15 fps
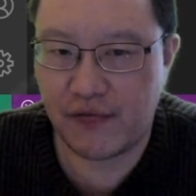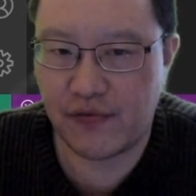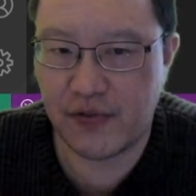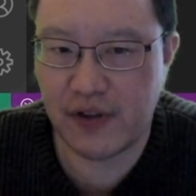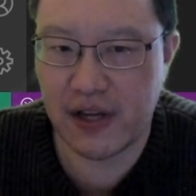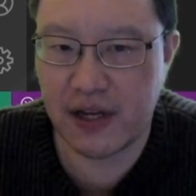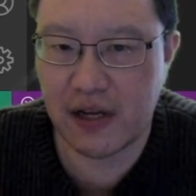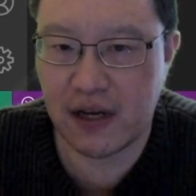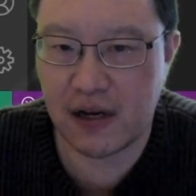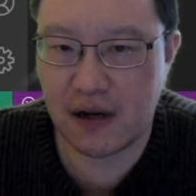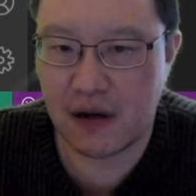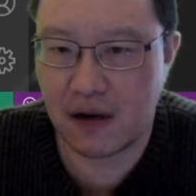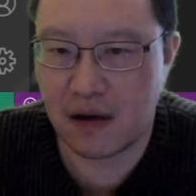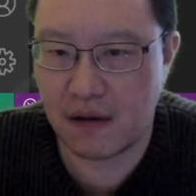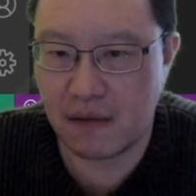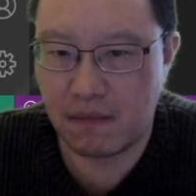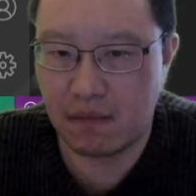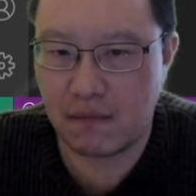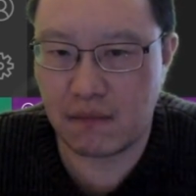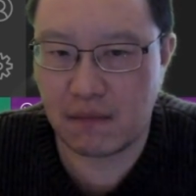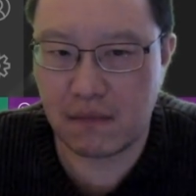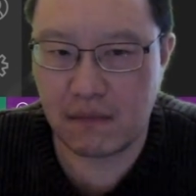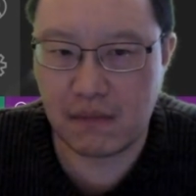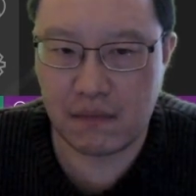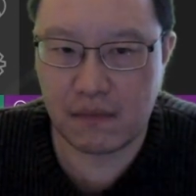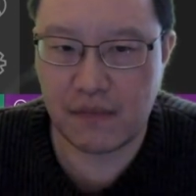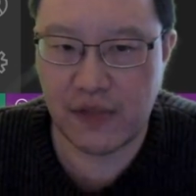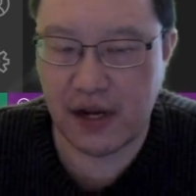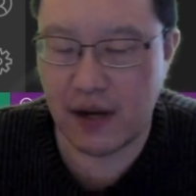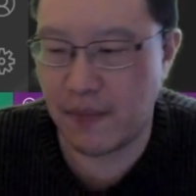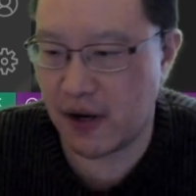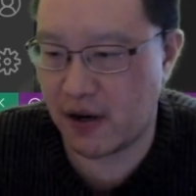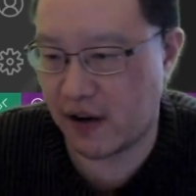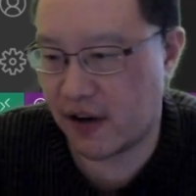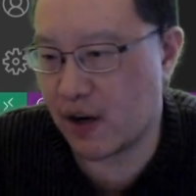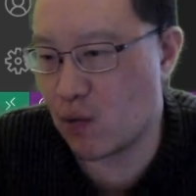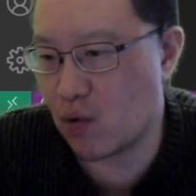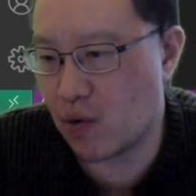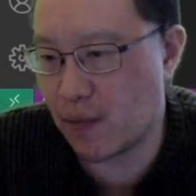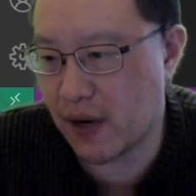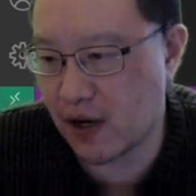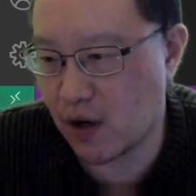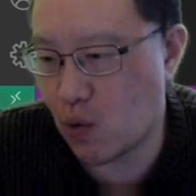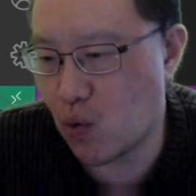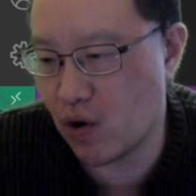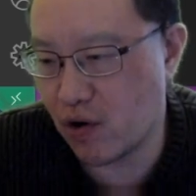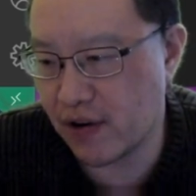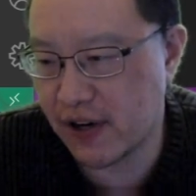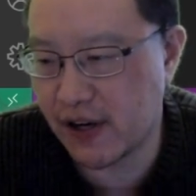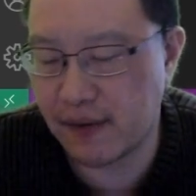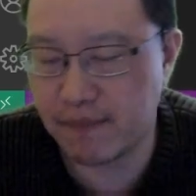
the command, the SQL command, the queries.